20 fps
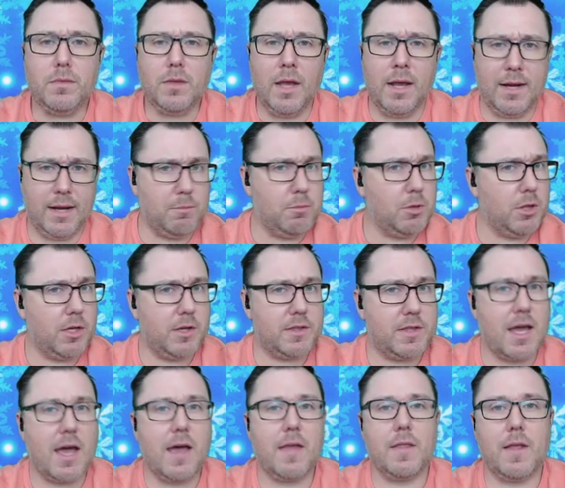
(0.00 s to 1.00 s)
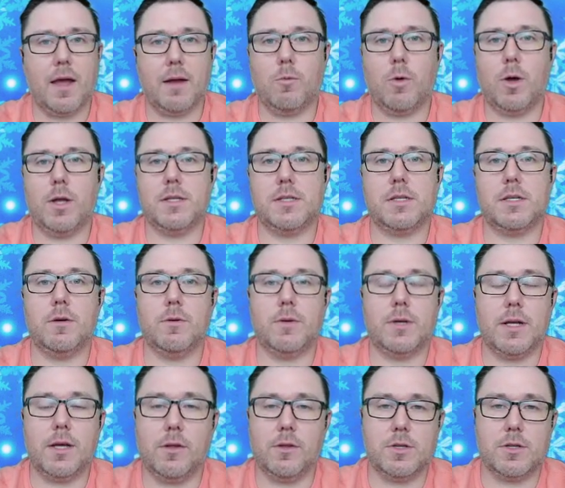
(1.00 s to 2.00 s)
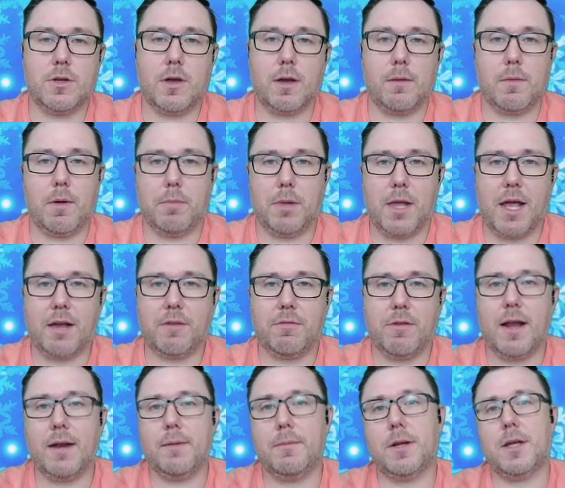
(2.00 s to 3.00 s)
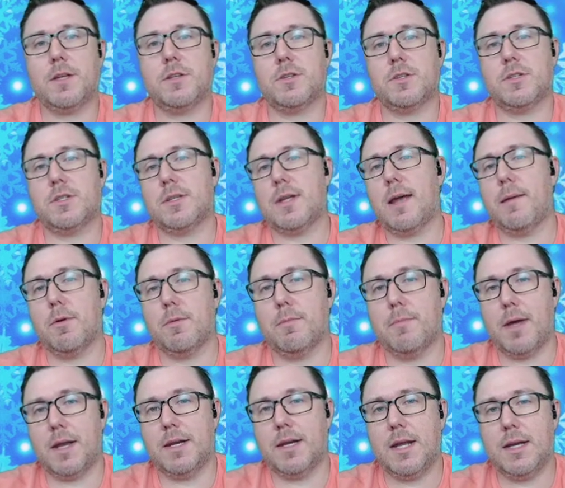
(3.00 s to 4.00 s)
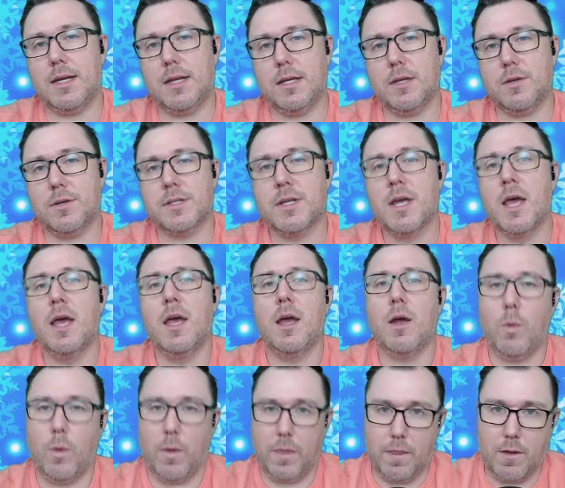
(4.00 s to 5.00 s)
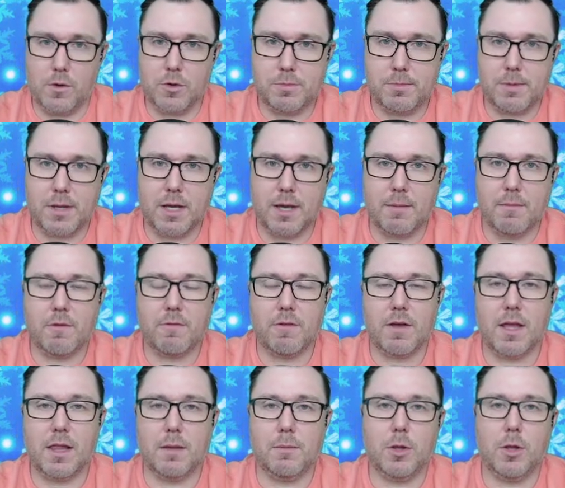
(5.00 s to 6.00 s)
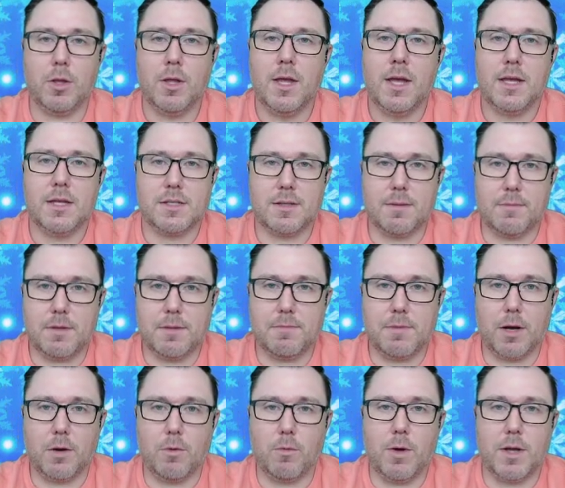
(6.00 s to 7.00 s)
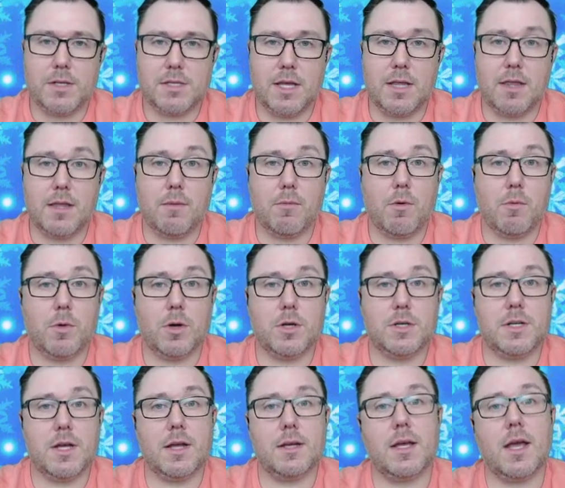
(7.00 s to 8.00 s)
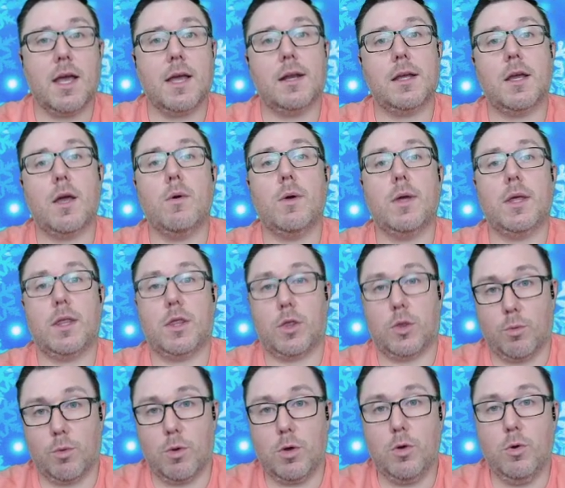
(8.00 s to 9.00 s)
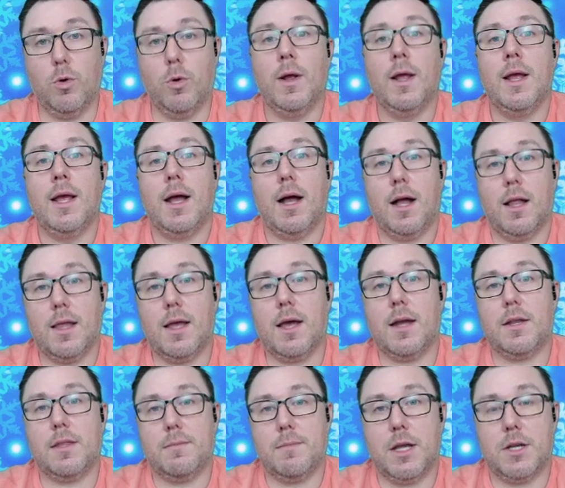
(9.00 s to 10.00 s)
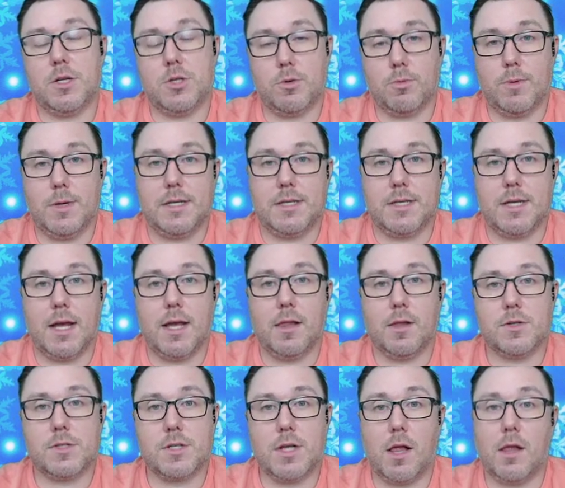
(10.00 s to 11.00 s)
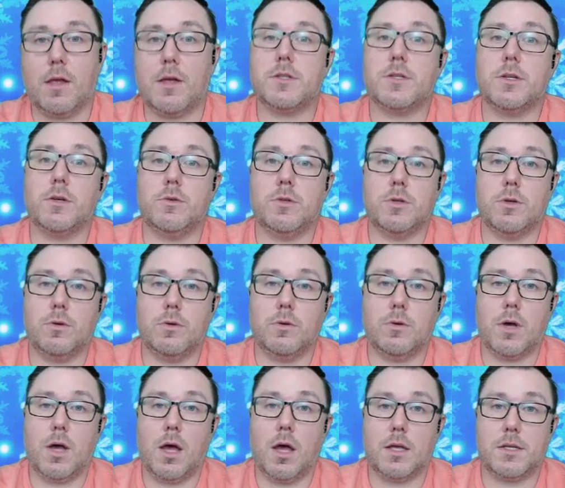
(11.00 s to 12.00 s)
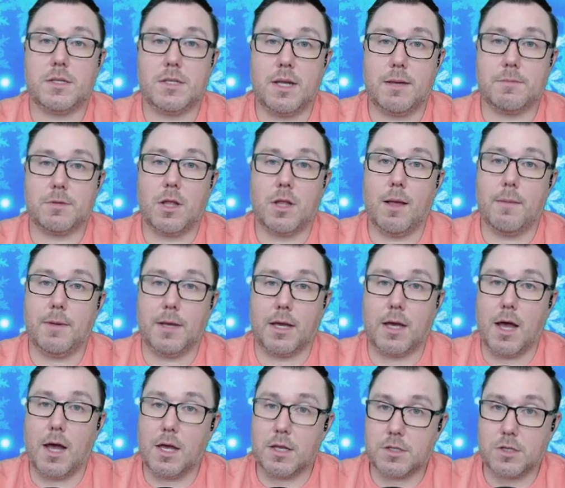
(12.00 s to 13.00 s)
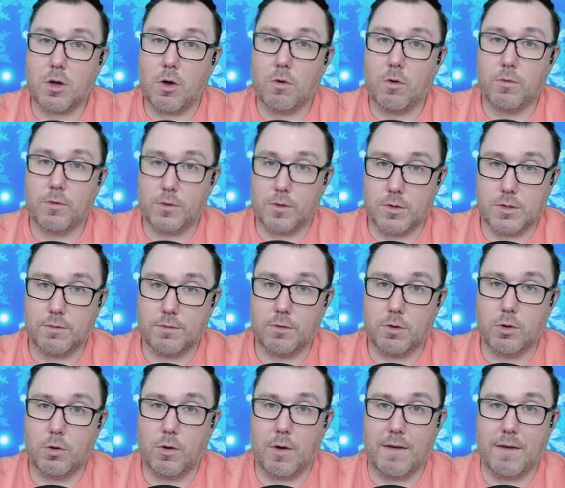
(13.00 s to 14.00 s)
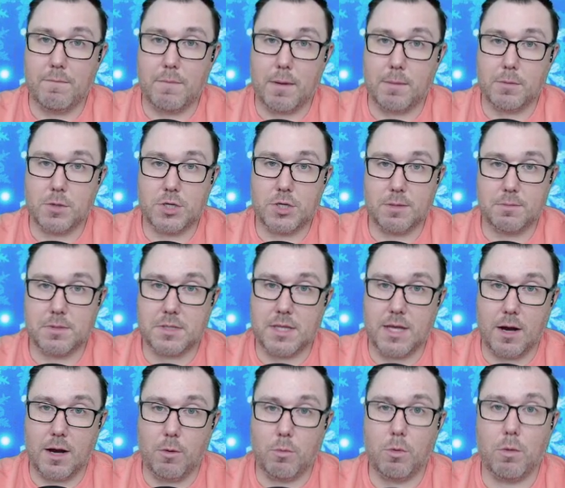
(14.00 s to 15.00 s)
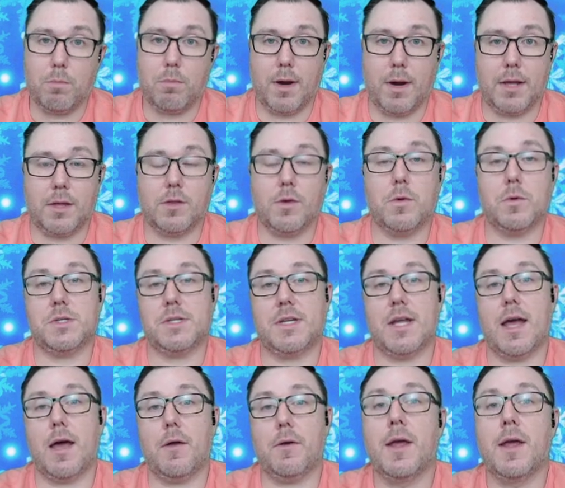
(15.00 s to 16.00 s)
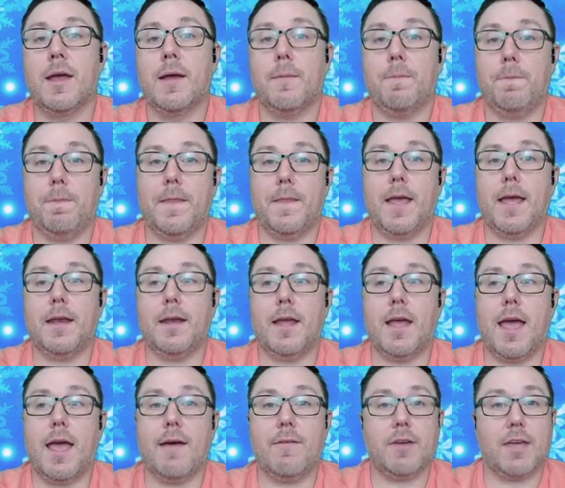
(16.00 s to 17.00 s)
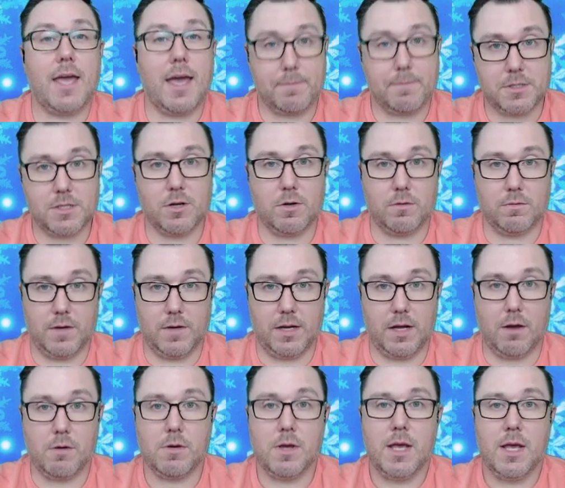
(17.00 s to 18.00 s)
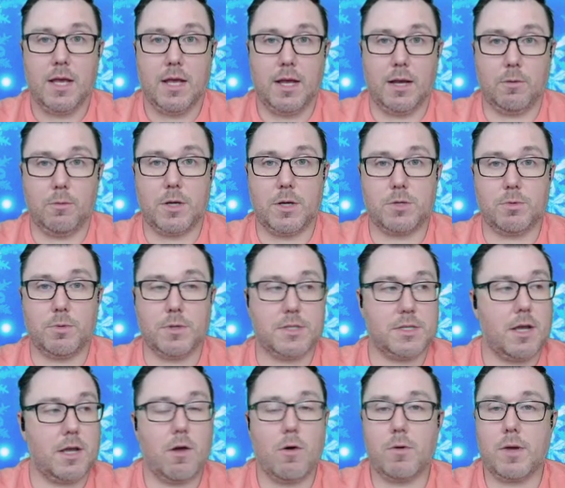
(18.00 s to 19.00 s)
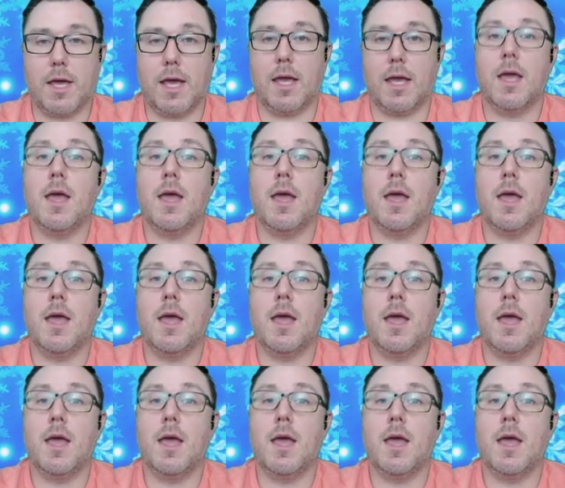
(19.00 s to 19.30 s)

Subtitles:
And again, we'll look at the online ones too, and not only talk about Black Friday, but also Cyber Monday deals, when those become available, some of the bigger ones. And then when we're done kind of going through a lot of the major retailers, I'll also do Sam's Club and Costco. For those of you who have memberships there, we'll break those down and then have a capstone video in which we'll say, okay,